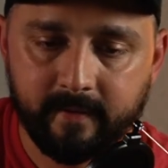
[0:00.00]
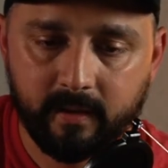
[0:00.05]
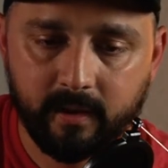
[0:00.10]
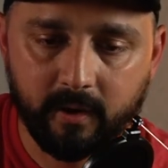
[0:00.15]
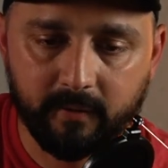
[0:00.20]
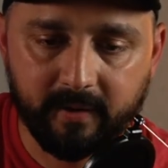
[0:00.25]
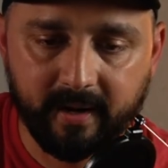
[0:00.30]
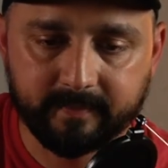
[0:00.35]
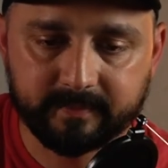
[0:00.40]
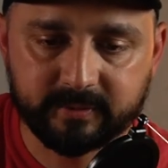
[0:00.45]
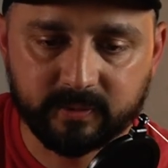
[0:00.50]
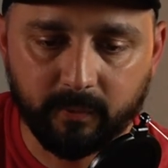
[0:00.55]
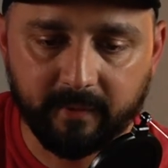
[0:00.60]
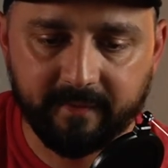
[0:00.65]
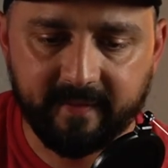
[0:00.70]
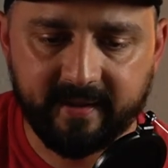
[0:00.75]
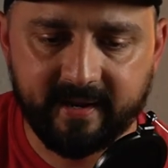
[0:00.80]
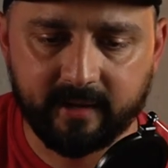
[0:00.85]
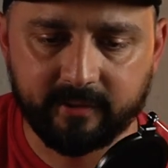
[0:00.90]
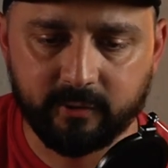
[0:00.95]
Okay, so one
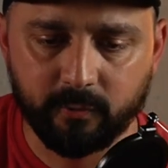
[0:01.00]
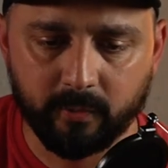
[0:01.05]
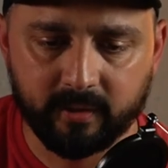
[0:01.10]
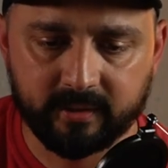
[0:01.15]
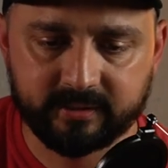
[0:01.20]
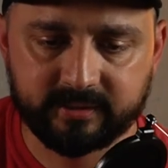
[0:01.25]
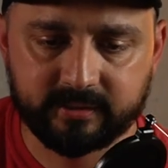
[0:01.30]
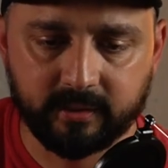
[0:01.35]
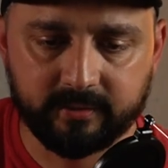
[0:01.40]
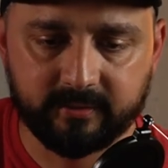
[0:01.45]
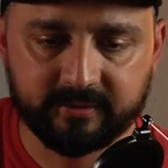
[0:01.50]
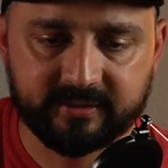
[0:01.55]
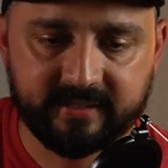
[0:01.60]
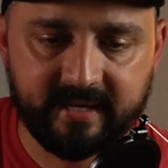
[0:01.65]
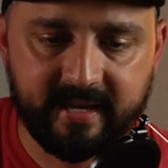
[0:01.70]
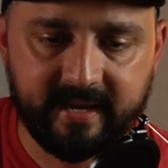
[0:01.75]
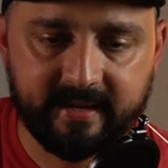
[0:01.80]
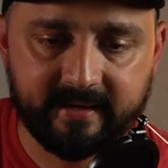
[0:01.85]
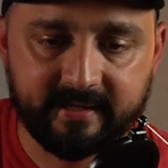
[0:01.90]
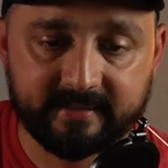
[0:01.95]
thing I do want us to
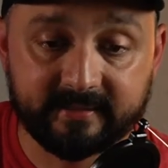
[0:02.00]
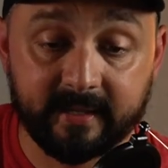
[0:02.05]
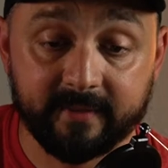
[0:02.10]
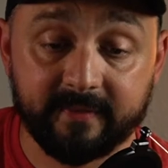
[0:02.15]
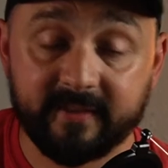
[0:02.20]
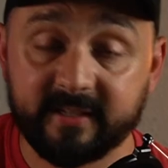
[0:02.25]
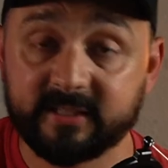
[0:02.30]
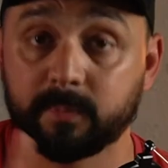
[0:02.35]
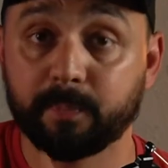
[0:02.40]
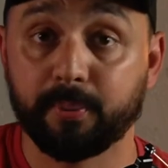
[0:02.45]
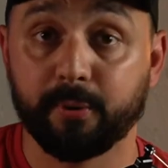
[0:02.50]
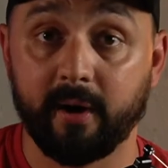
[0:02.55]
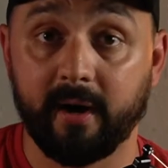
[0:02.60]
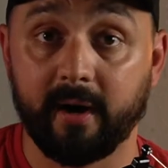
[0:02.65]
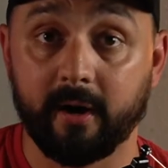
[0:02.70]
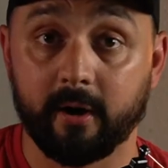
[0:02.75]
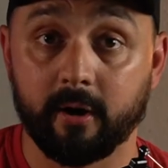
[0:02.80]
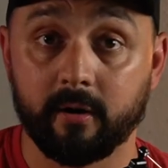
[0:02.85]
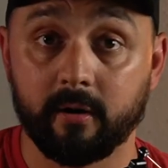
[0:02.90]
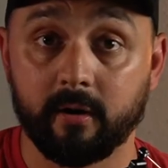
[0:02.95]
understand is that this
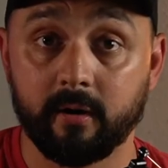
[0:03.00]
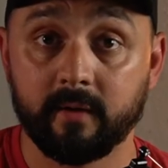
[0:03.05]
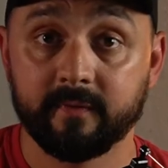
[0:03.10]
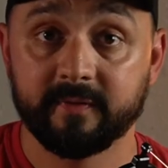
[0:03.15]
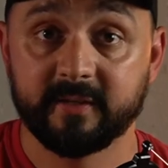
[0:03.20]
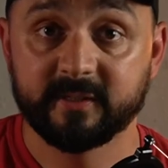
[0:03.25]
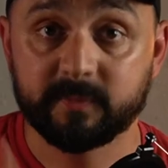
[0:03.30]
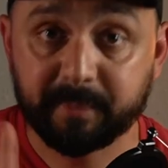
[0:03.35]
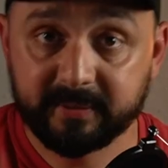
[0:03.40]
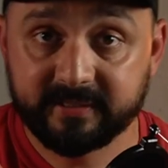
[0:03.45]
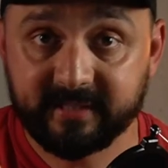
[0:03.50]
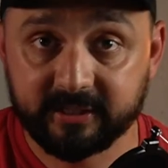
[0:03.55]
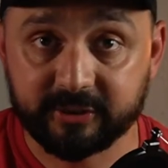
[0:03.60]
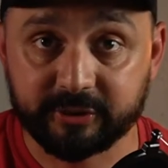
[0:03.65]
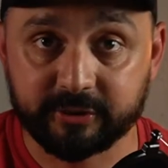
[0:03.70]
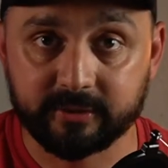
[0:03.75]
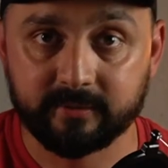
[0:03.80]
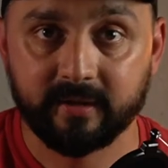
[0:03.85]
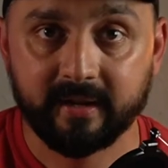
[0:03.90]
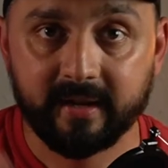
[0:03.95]
prayer, this
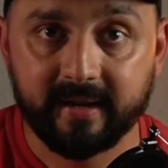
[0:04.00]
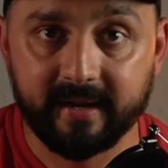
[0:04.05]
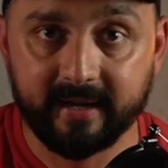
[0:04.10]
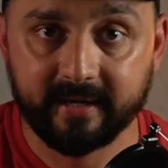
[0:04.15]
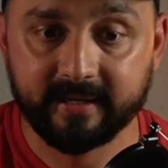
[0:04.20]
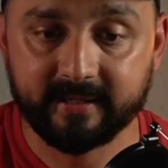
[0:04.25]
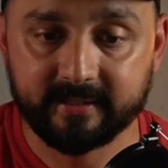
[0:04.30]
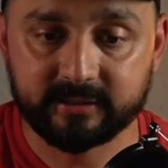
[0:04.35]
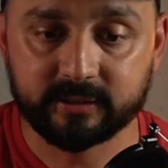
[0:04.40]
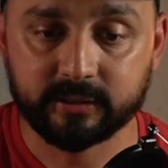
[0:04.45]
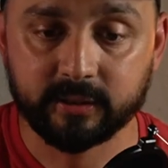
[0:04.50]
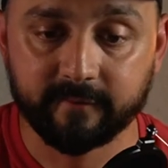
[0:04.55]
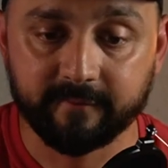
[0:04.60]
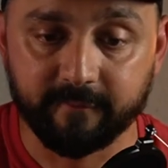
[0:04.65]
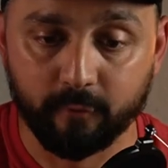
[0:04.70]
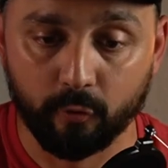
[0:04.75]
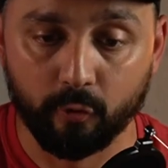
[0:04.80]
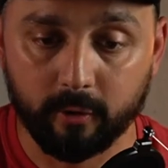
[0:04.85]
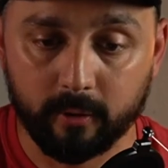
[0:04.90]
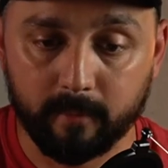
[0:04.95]
petition, is
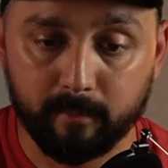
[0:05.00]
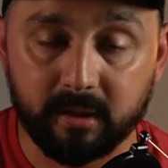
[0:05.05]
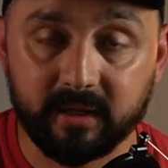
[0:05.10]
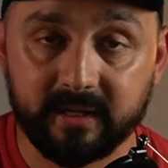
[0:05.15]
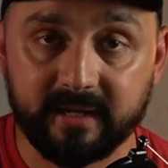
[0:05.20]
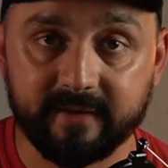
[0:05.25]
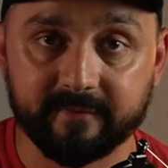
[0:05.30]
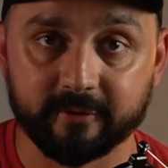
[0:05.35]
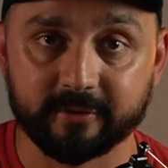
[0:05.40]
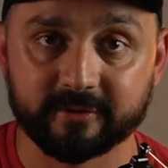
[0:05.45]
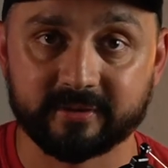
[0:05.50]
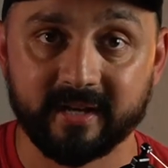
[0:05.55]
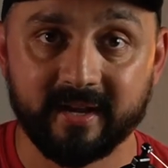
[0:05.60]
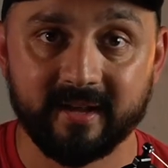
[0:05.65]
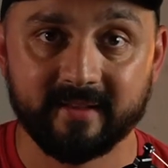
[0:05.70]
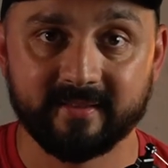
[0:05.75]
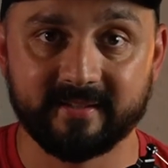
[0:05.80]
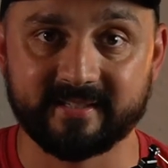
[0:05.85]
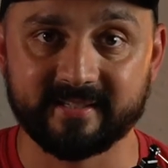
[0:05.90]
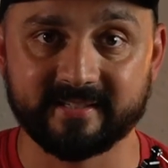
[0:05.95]
for believers.
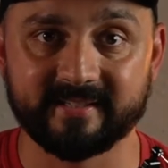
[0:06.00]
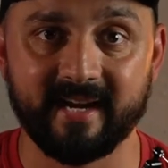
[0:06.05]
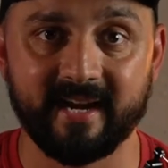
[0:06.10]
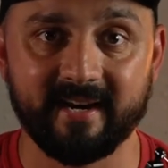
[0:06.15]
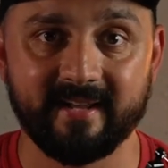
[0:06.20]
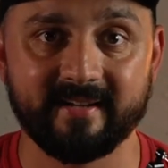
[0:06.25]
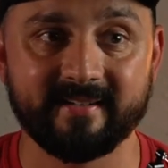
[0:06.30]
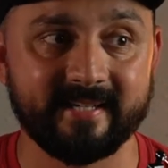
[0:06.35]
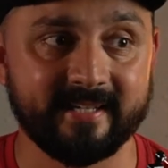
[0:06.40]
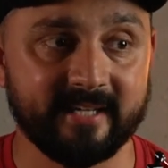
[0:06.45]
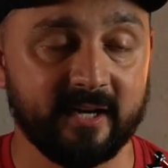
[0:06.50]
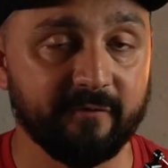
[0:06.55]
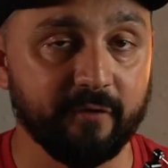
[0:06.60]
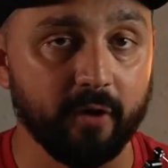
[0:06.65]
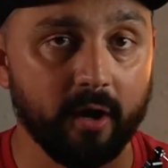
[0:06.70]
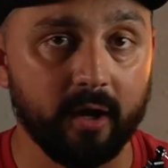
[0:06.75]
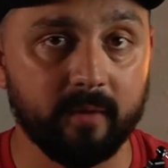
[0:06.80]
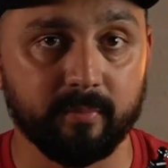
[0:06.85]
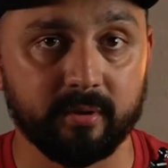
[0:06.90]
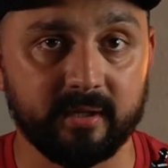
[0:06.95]
This is not intended for
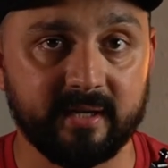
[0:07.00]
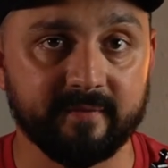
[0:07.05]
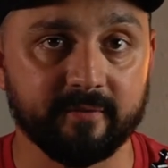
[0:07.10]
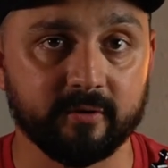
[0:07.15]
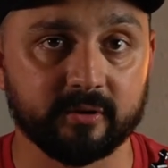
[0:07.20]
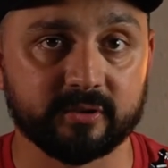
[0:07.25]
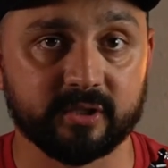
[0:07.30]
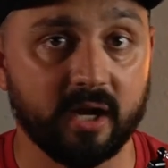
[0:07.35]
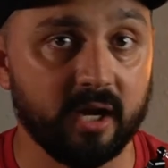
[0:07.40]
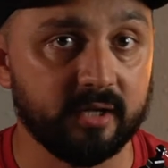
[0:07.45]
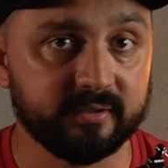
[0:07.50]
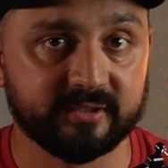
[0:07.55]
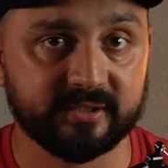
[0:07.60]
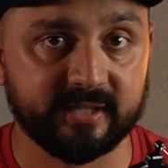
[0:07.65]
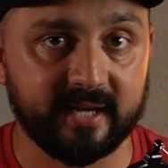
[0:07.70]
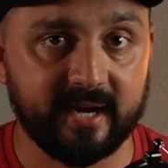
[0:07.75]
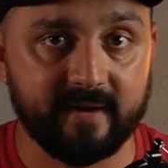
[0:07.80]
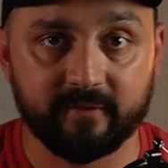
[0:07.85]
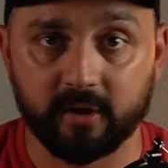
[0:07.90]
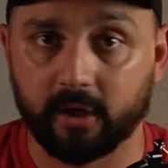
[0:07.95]
unbelievers,
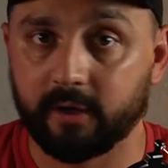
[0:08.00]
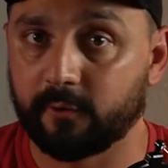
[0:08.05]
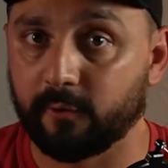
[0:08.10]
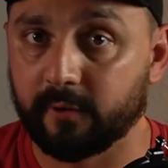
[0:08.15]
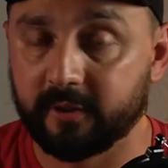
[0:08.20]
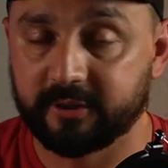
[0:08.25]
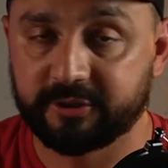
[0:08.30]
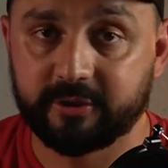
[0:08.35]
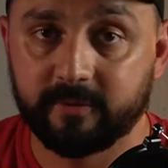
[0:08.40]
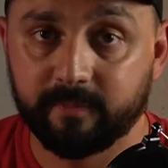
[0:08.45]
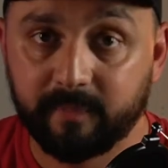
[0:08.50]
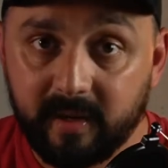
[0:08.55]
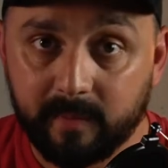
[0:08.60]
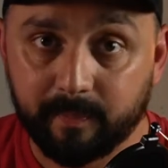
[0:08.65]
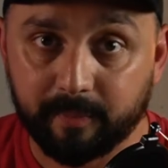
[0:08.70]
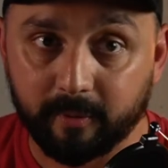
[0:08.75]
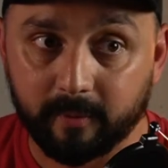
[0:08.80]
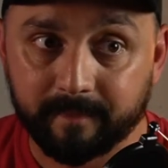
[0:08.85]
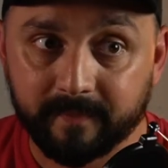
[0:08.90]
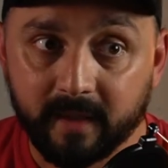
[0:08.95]
unsaved, unchristian people.